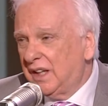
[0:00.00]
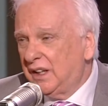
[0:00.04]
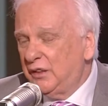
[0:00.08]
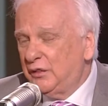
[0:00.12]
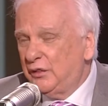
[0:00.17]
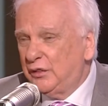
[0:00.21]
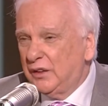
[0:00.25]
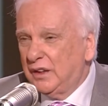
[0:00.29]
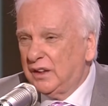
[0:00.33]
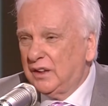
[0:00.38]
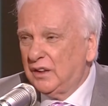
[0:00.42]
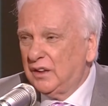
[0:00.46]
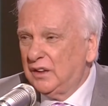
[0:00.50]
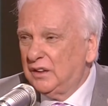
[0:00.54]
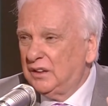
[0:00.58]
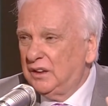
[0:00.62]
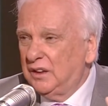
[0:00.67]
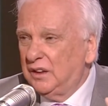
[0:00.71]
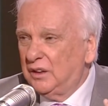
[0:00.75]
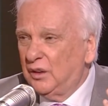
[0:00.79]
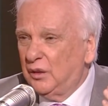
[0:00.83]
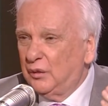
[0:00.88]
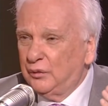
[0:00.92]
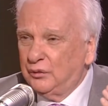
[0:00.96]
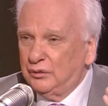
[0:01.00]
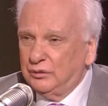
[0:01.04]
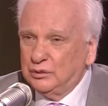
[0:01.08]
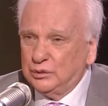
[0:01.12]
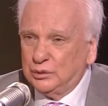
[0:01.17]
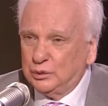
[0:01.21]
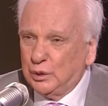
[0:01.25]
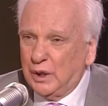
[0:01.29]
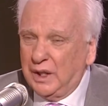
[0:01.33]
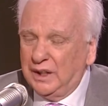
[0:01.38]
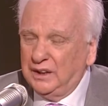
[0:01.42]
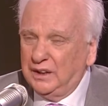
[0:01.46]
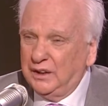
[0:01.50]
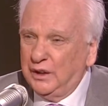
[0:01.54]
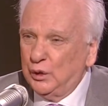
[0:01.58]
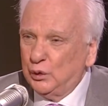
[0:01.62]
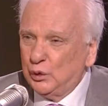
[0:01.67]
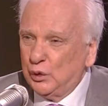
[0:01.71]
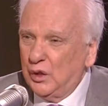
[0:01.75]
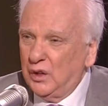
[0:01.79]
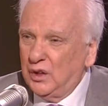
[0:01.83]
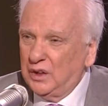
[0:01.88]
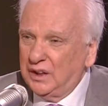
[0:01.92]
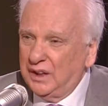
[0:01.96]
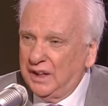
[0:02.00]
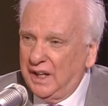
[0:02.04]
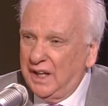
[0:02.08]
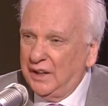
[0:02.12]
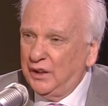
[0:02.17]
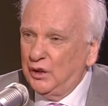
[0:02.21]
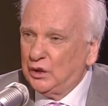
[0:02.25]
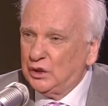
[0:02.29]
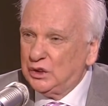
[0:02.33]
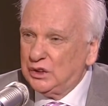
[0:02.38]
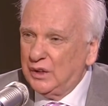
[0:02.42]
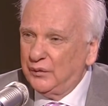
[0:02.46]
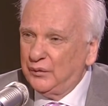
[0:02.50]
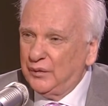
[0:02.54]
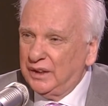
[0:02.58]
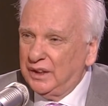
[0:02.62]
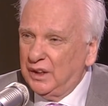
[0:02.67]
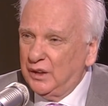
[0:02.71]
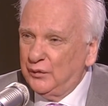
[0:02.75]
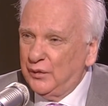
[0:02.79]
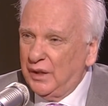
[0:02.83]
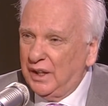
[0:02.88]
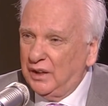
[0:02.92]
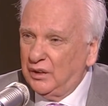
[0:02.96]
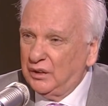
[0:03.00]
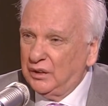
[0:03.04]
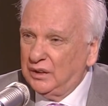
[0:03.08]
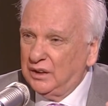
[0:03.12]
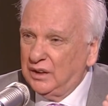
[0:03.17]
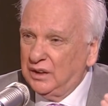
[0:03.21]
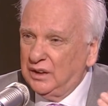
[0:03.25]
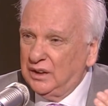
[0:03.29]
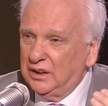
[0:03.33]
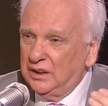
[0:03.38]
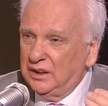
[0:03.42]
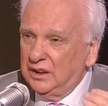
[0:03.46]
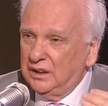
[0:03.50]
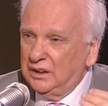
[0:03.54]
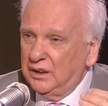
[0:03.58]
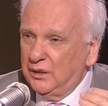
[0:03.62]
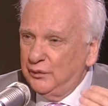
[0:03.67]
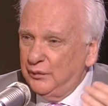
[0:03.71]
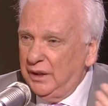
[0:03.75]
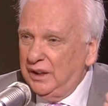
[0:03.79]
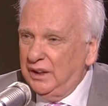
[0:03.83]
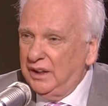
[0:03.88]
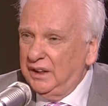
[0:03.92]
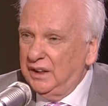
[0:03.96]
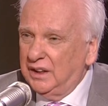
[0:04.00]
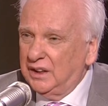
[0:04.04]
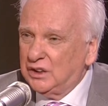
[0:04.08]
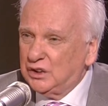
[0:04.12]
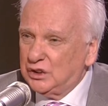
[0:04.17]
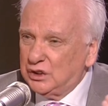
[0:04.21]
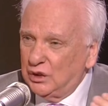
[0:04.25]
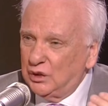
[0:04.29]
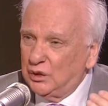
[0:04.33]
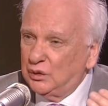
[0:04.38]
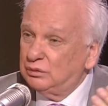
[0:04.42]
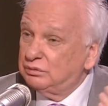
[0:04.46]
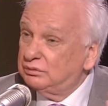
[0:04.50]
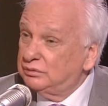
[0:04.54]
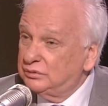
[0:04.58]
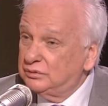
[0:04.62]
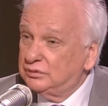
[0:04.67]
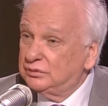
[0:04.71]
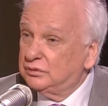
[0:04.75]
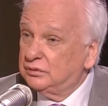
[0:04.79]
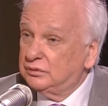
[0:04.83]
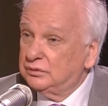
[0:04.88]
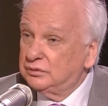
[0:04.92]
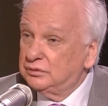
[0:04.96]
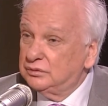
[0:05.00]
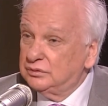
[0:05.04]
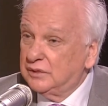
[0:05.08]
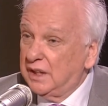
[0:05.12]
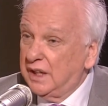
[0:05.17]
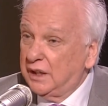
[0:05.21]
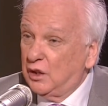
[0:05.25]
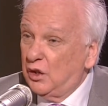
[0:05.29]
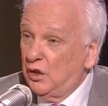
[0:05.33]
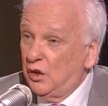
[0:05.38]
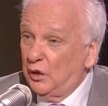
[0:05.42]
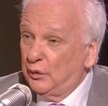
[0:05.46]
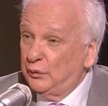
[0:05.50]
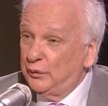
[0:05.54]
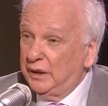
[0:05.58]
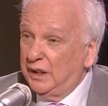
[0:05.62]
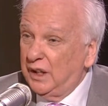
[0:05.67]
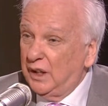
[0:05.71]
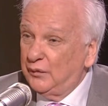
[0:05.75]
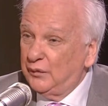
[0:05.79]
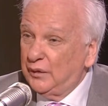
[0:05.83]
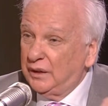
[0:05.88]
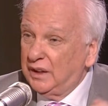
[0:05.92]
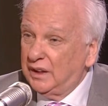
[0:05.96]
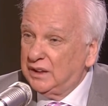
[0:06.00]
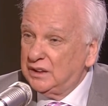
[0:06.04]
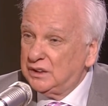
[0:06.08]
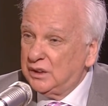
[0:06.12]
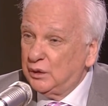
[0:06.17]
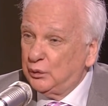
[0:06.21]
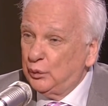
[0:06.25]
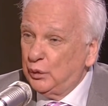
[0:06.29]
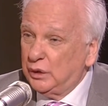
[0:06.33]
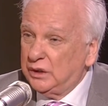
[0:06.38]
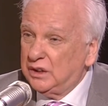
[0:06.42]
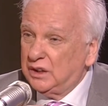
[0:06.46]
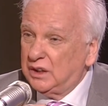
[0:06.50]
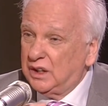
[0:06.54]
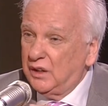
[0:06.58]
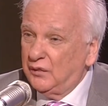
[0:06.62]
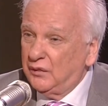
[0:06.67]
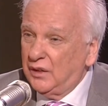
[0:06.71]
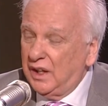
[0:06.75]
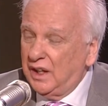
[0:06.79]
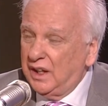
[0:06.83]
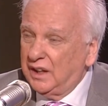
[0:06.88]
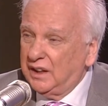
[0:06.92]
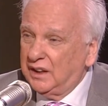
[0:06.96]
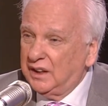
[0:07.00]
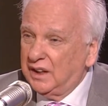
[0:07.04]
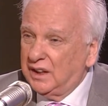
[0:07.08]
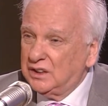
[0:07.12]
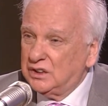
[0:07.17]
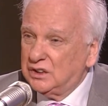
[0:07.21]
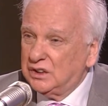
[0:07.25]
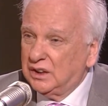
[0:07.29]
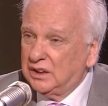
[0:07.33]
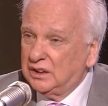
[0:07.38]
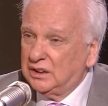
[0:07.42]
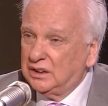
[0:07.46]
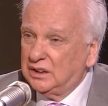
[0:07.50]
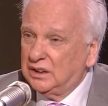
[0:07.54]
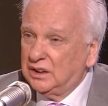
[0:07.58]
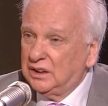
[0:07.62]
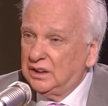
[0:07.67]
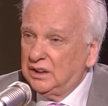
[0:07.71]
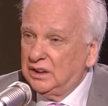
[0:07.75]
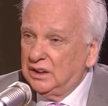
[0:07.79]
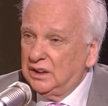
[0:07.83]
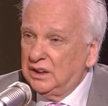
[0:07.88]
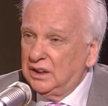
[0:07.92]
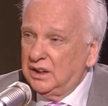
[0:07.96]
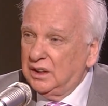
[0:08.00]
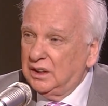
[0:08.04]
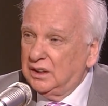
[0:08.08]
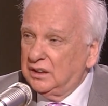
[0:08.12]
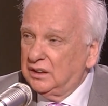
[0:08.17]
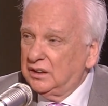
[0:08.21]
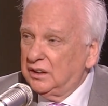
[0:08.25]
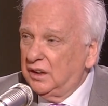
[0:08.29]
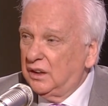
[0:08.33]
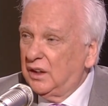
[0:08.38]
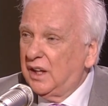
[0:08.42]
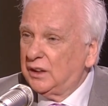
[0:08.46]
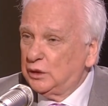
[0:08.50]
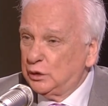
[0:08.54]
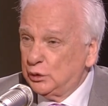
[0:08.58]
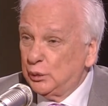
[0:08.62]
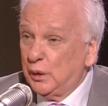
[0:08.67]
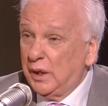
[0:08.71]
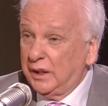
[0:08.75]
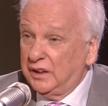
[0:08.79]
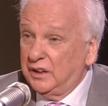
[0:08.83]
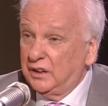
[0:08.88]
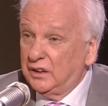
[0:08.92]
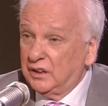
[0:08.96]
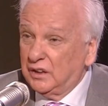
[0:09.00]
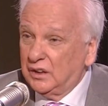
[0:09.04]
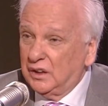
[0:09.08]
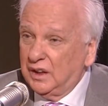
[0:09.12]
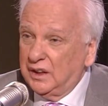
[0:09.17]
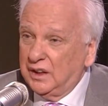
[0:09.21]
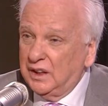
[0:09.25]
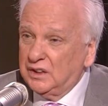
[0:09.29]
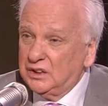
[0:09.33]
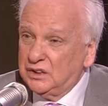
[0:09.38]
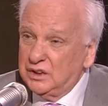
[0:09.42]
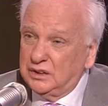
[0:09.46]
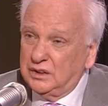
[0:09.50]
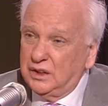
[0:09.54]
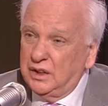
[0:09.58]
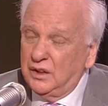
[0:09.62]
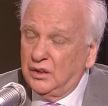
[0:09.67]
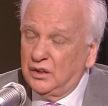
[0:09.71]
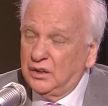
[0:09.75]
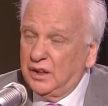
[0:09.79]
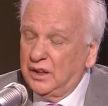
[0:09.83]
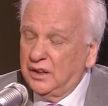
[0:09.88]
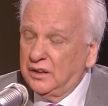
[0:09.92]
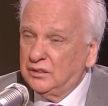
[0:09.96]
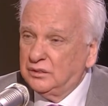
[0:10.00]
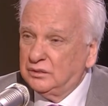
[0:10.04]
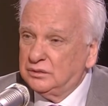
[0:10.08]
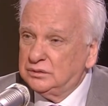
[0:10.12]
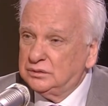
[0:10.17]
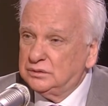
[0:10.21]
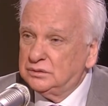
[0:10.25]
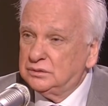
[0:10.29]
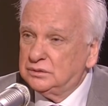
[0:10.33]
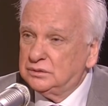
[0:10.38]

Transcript: And he figured, rightly or wrongly, I know something about the media, so they called me up and they said, would you come on? And I said, as a regular. And I said, yeah, okay.